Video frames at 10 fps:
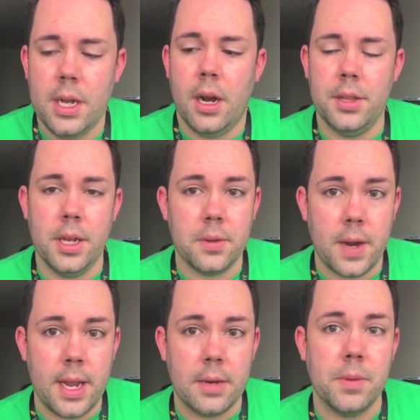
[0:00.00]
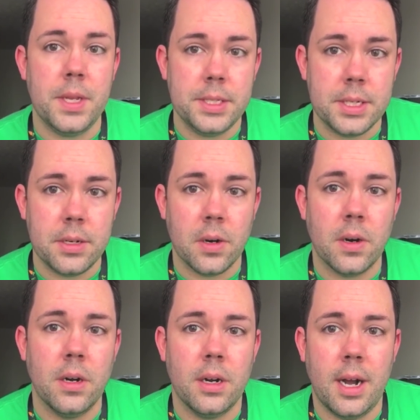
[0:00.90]
On the other hand, with
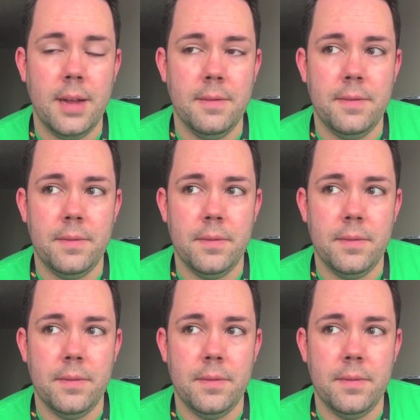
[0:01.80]
Instacart, I've